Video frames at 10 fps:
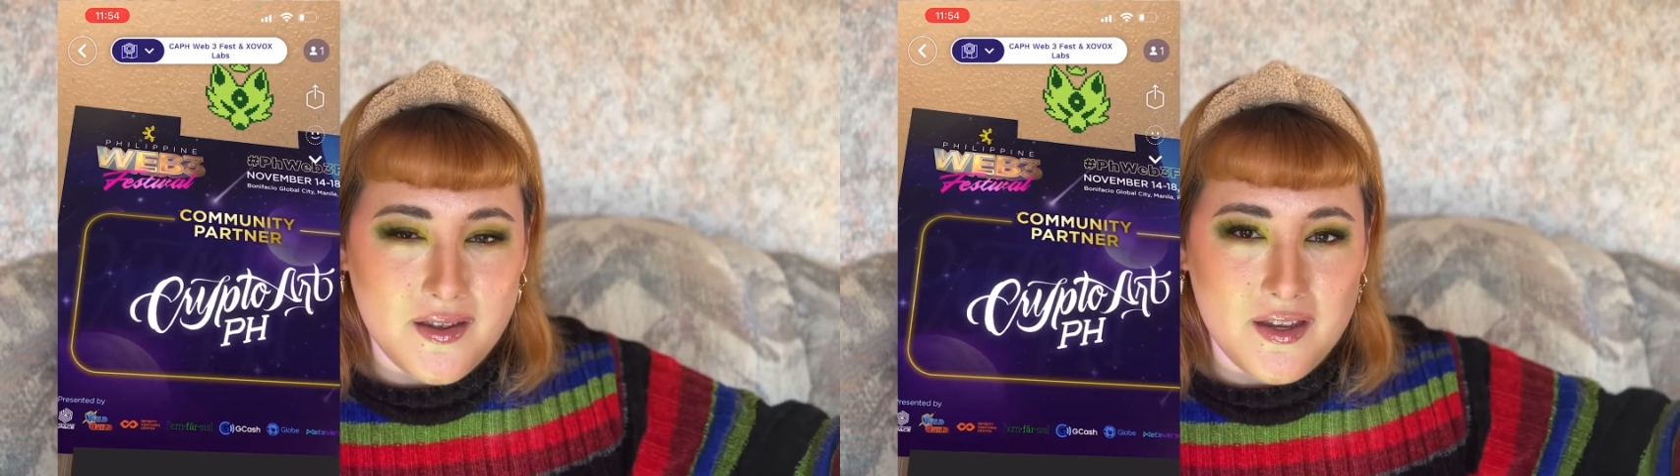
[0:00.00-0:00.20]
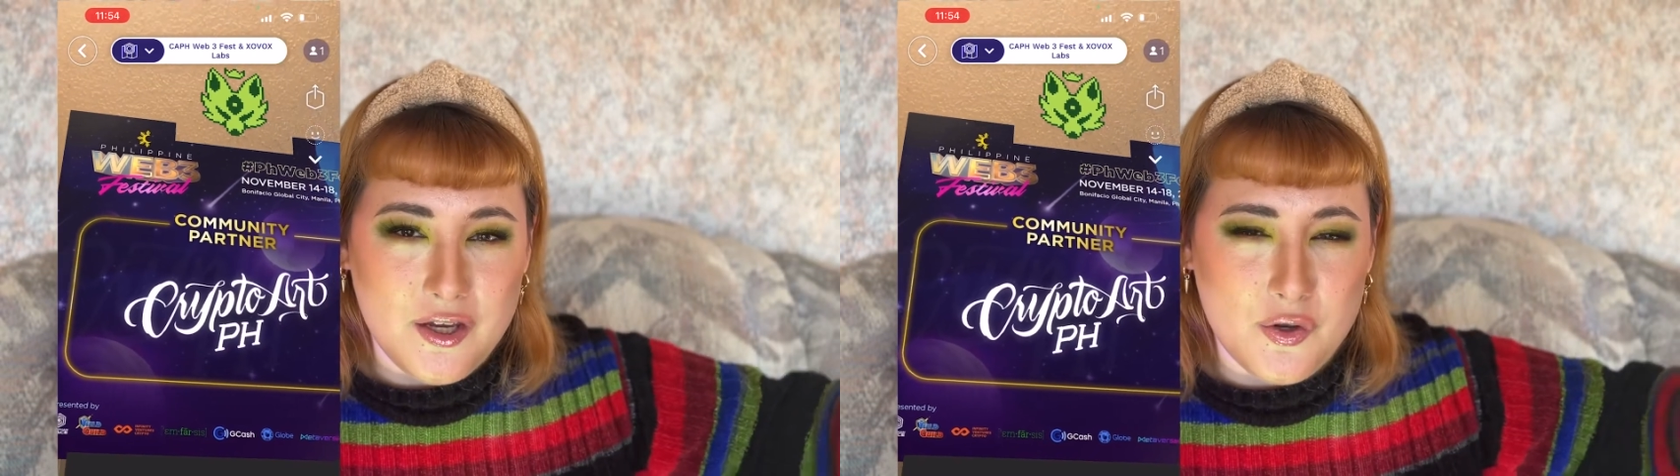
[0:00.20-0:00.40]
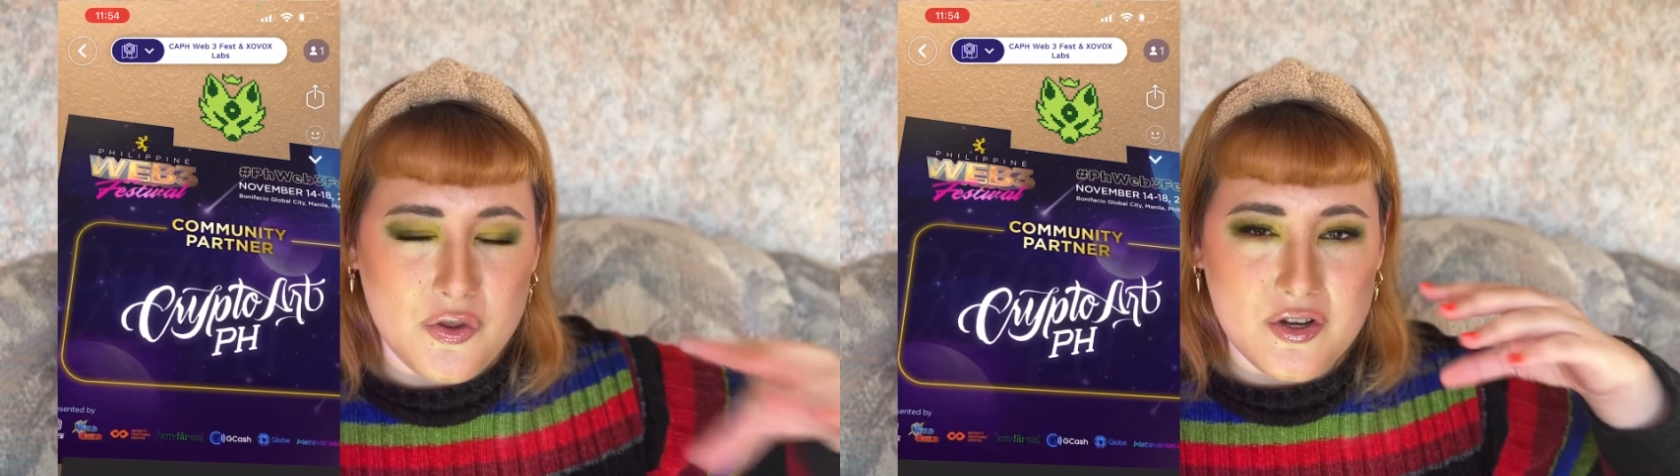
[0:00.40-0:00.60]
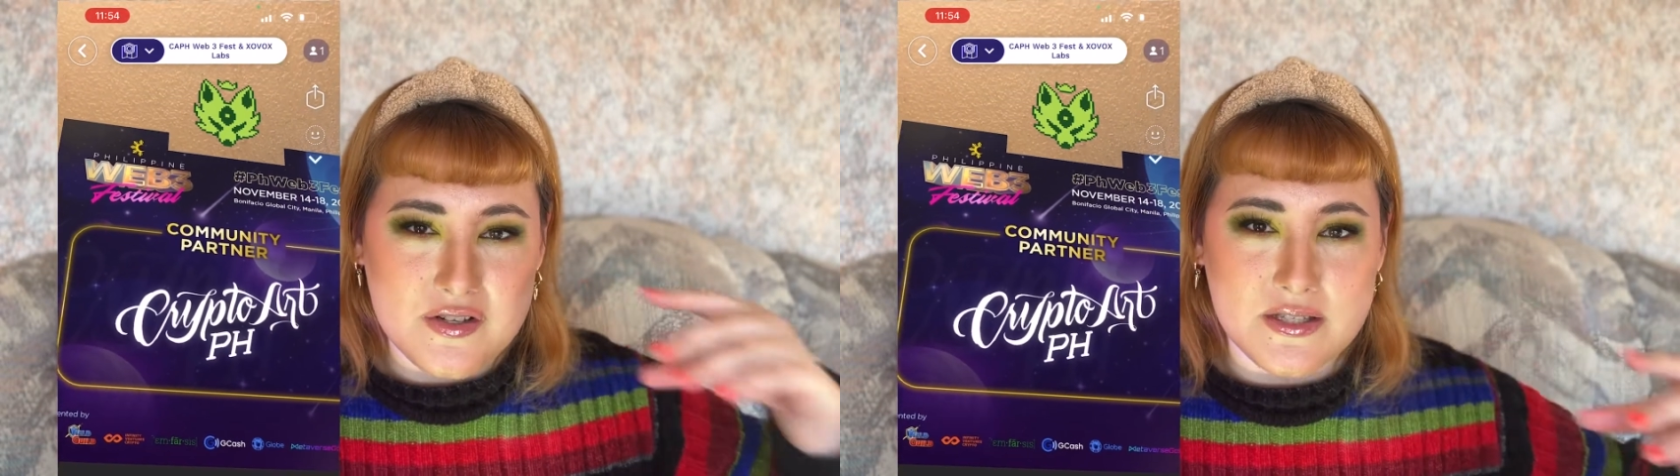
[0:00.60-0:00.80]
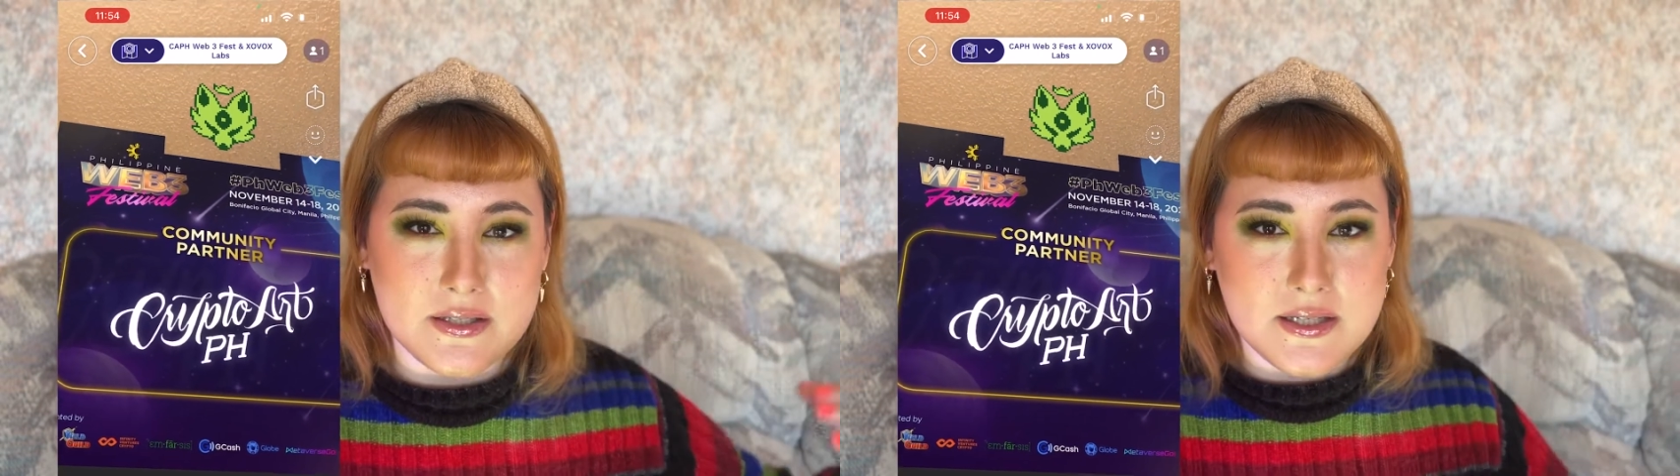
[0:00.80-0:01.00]

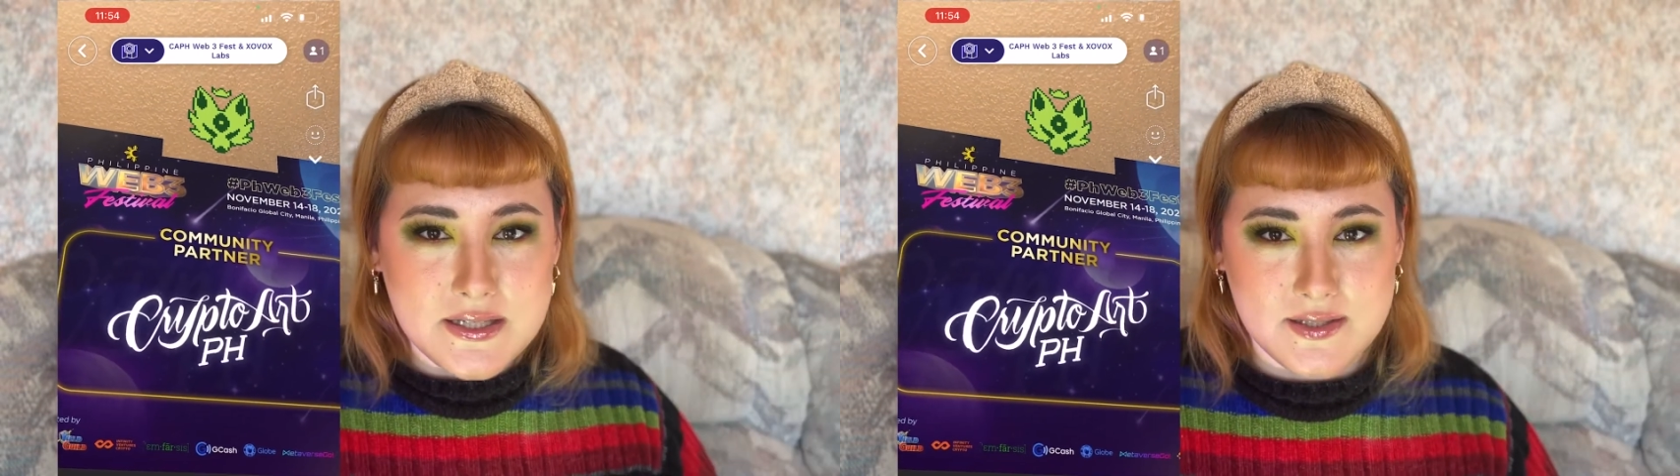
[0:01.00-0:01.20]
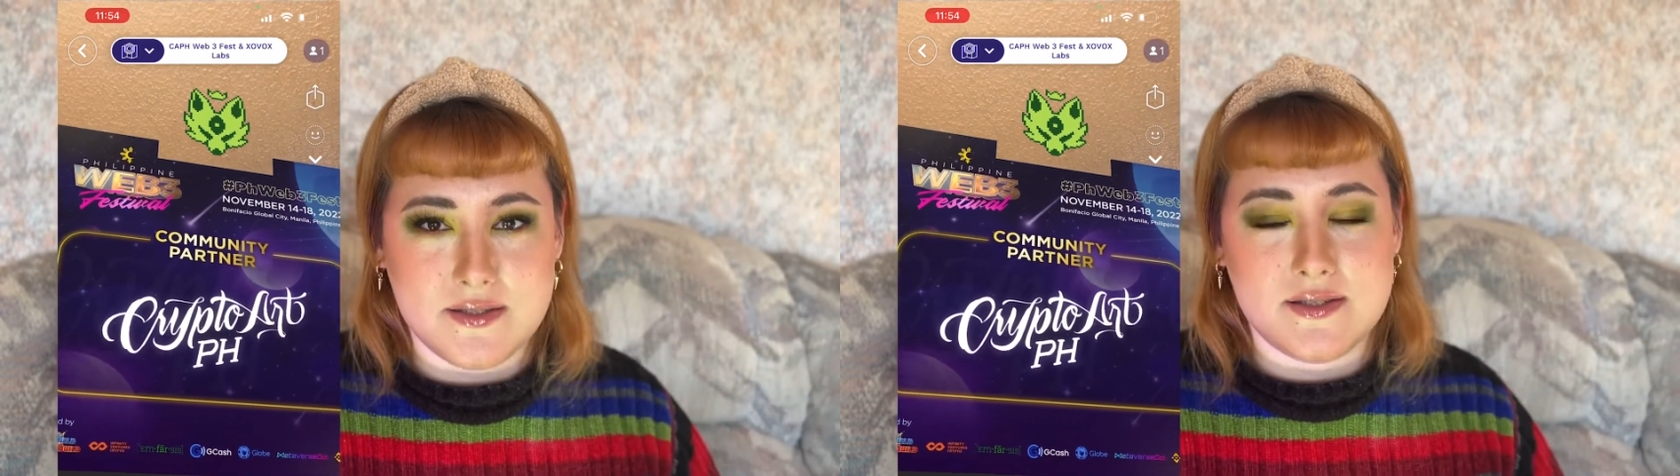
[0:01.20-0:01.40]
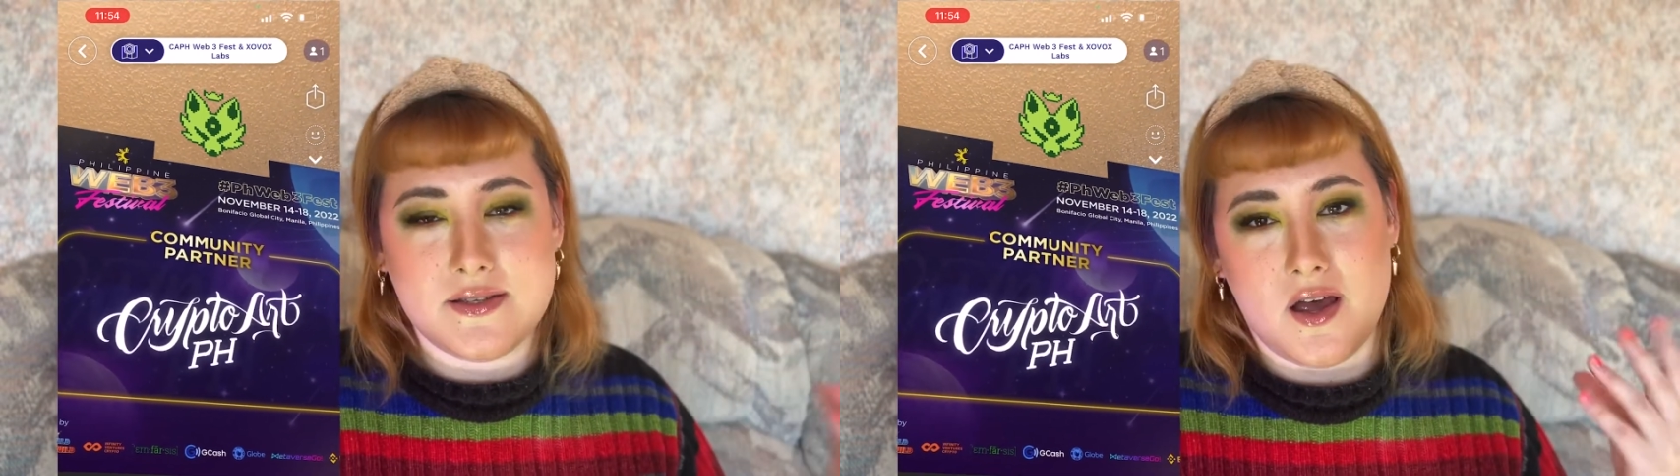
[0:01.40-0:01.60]
There's lists